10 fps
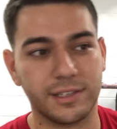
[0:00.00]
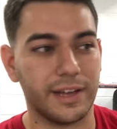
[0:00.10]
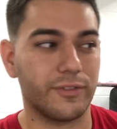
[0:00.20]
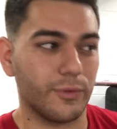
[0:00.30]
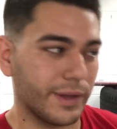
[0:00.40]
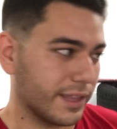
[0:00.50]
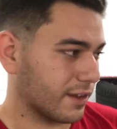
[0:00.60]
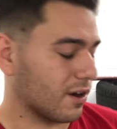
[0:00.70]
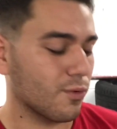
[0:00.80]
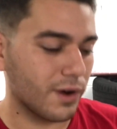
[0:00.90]
after we get the
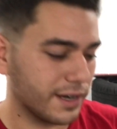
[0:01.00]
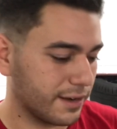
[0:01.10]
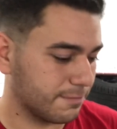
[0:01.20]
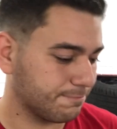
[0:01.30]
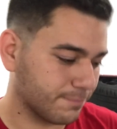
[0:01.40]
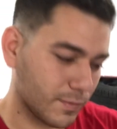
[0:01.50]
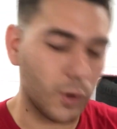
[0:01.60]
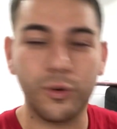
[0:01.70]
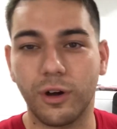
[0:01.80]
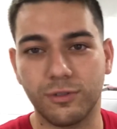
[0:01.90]
car running.
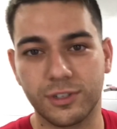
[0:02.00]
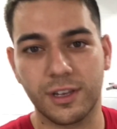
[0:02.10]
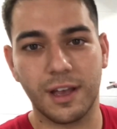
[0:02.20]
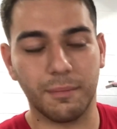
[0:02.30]
Who knows?